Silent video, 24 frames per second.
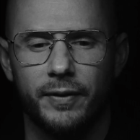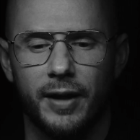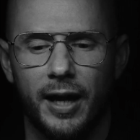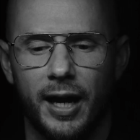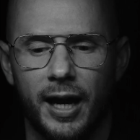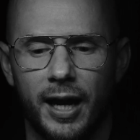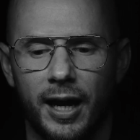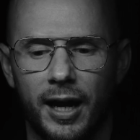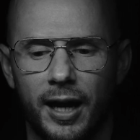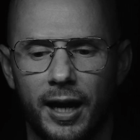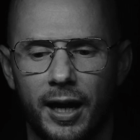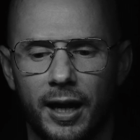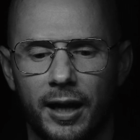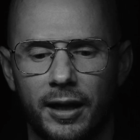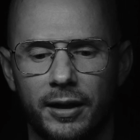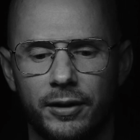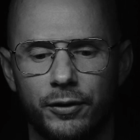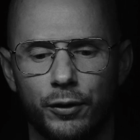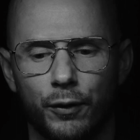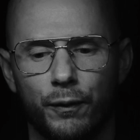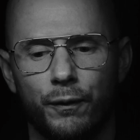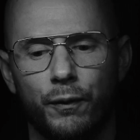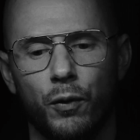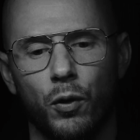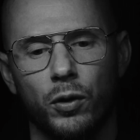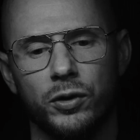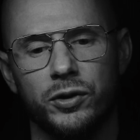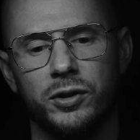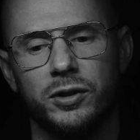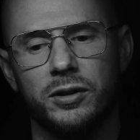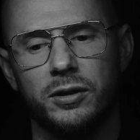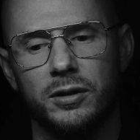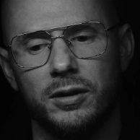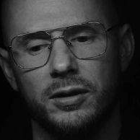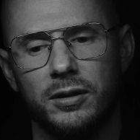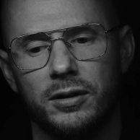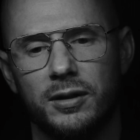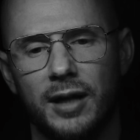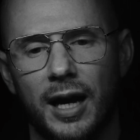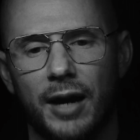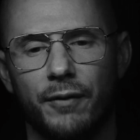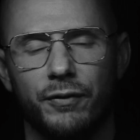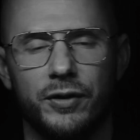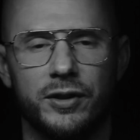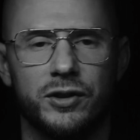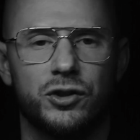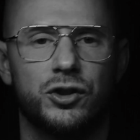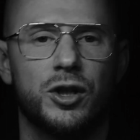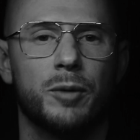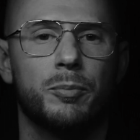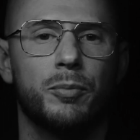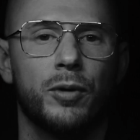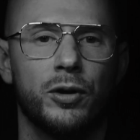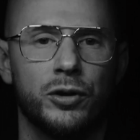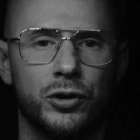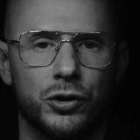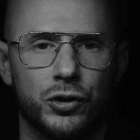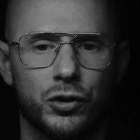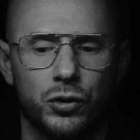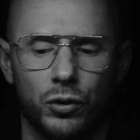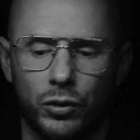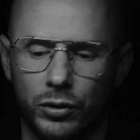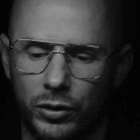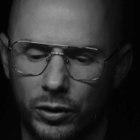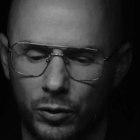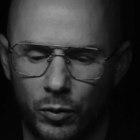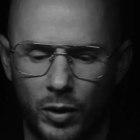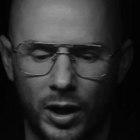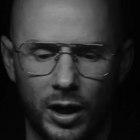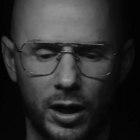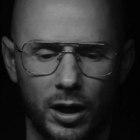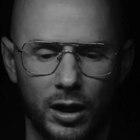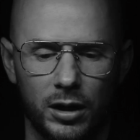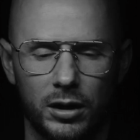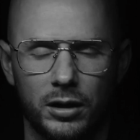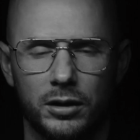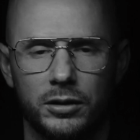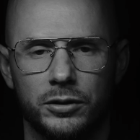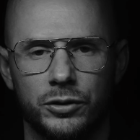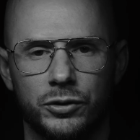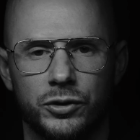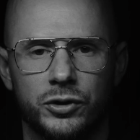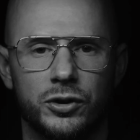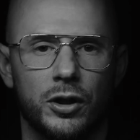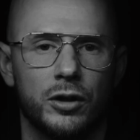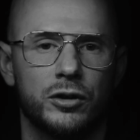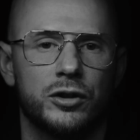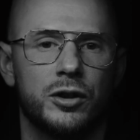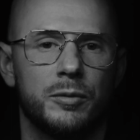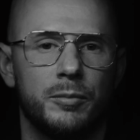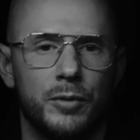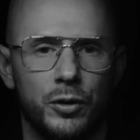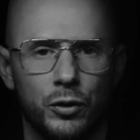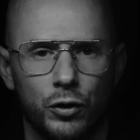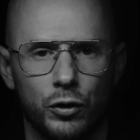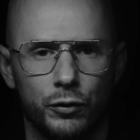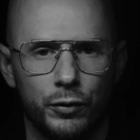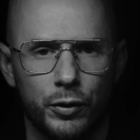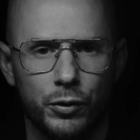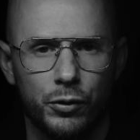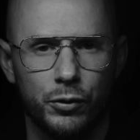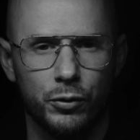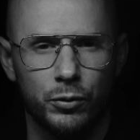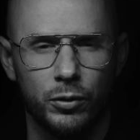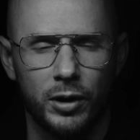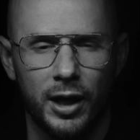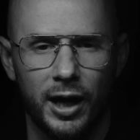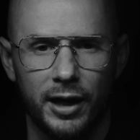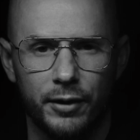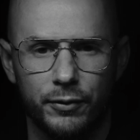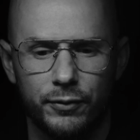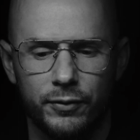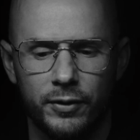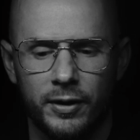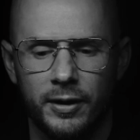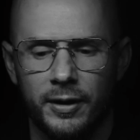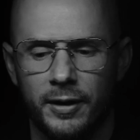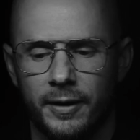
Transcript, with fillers: And you're forced to have this chip on your shoulder while you start to maneuver through life.